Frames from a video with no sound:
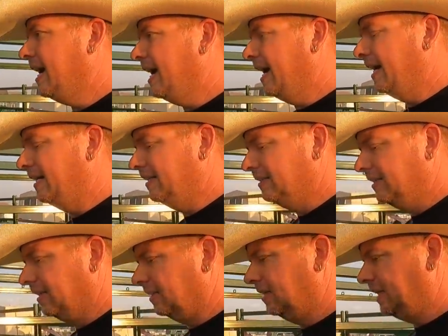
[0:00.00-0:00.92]

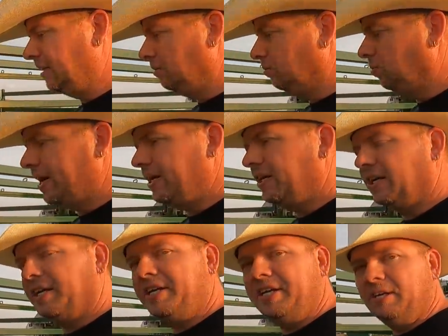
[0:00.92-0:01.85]
and uh, get a weight
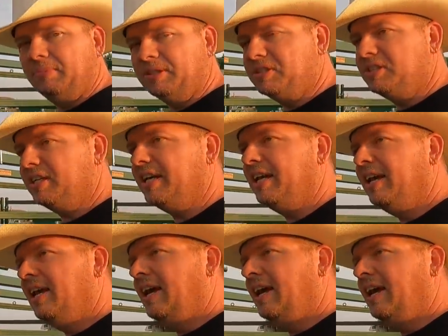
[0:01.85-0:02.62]
on him and see